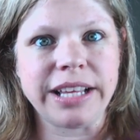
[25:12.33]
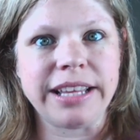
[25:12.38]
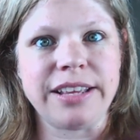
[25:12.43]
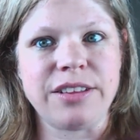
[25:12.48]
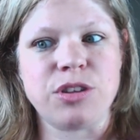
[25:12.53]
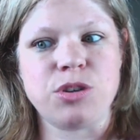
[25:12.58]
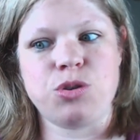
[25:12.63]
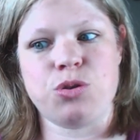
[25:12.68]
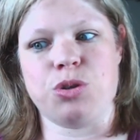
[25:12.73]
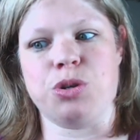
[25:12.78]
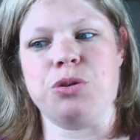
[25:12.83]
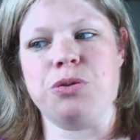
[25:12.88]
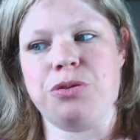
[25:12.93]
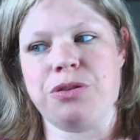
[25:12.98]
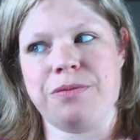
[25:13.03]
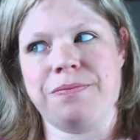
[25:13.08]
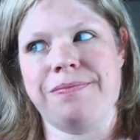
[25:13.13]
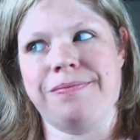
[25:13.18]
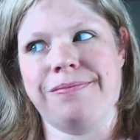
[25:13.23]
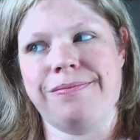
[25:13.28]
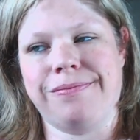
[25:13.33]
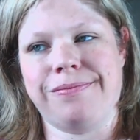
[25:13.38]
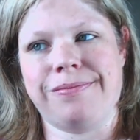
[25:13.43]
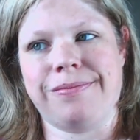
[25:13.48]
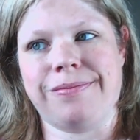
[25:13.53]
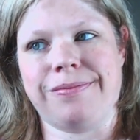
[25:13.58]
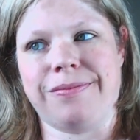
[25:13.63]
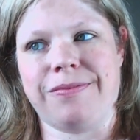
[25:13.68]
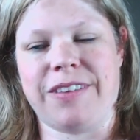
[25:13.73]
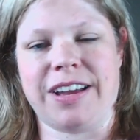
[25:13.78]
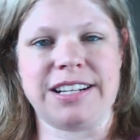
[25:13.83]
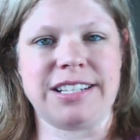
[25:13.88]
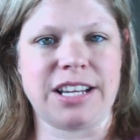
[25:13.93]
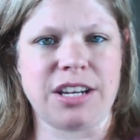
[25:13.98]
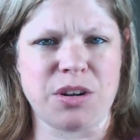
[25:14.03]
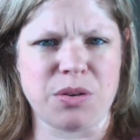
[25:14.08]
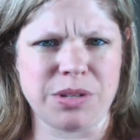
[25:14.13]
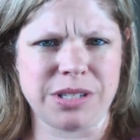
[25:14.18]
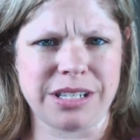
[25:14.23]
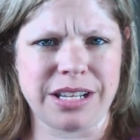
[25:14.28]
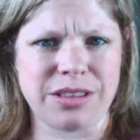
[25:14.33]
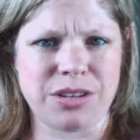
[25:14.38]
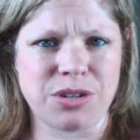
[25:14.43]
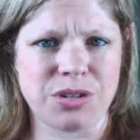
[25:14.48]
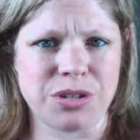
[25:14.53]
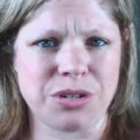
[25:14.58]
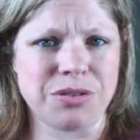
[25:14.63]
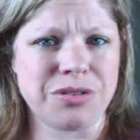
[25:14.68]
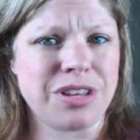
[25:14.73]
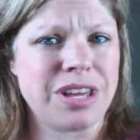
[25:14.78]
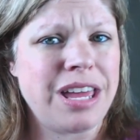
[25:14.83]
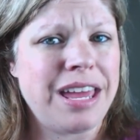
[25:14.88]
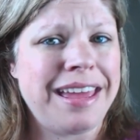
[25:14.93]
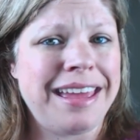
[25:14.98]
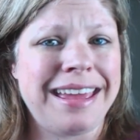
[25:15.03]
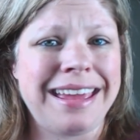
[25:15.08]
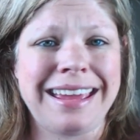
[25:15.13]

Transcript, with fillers: really the truth. In fact, I know it's not the truth.